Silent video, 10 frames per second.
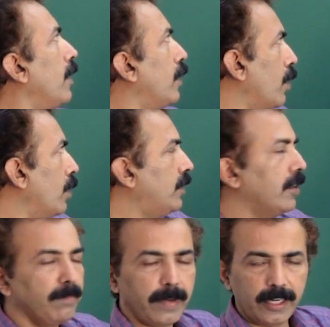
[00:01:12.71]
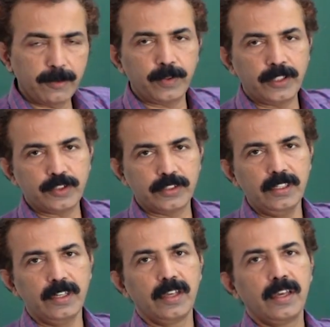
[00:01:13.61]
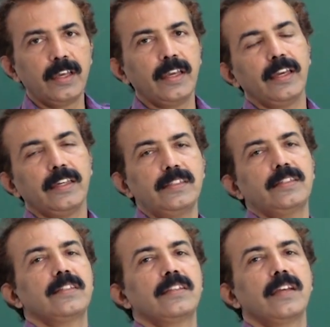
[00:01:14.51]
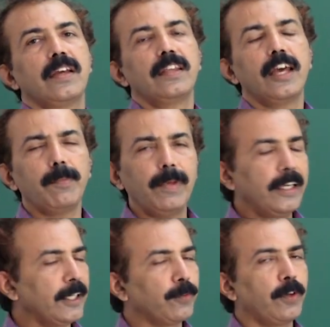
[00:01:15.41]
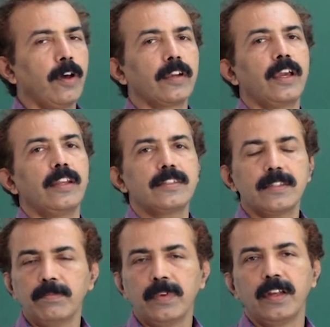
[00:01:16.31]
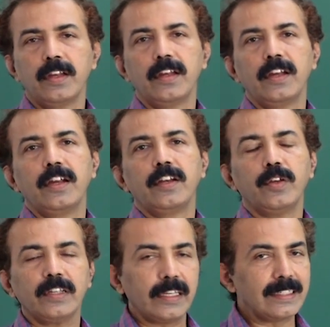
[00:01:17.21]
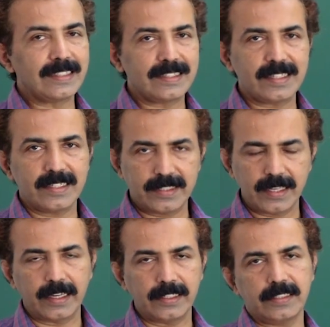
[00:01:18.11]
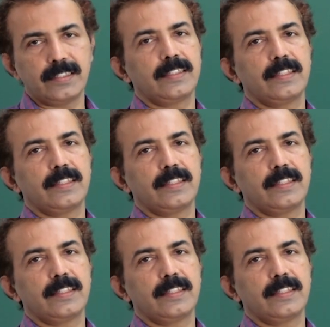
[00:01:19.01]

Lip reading: Growth, by definition, is the ability of an organism to increase its size,